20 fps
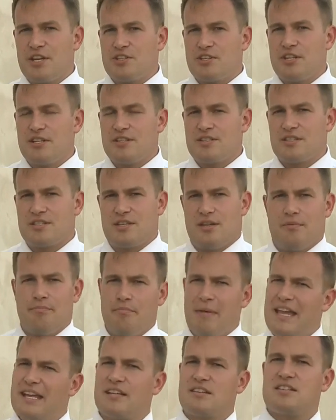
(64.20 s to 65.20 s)
missions
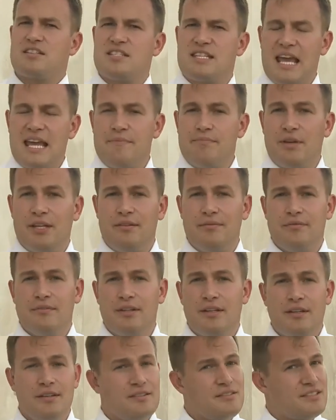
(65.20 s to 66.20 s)
to make a statement
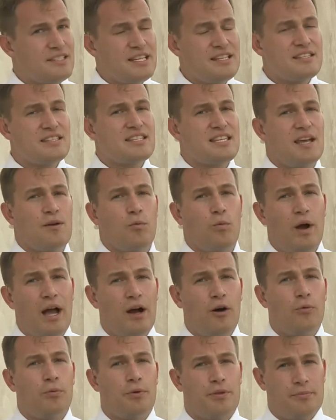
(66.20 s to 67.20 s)
didn't sit
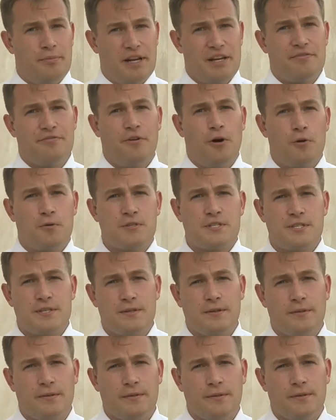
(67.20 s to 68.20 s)
well with many
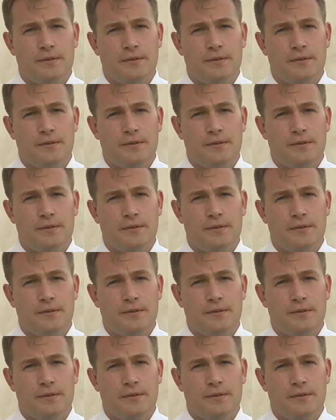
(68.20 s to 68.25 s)
folks.